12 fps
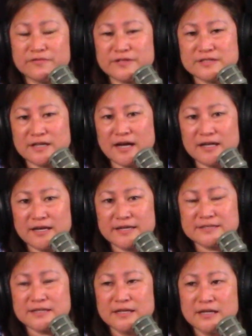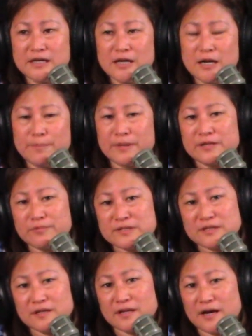its allies. But there
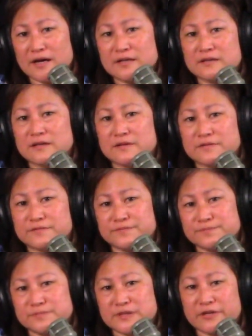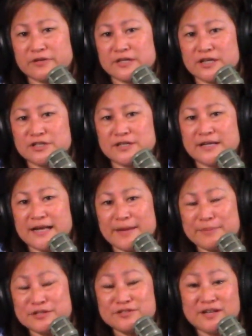was a lot of degradation that
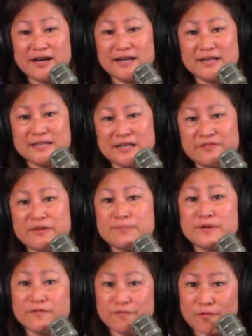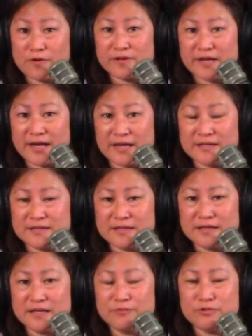happened to the island even before that,
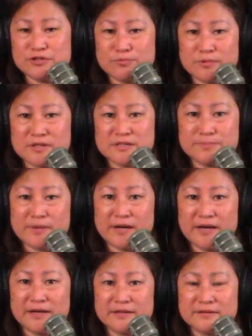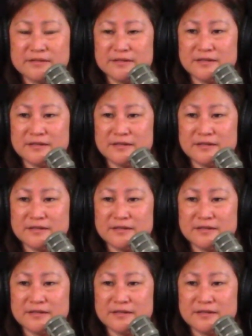which was by,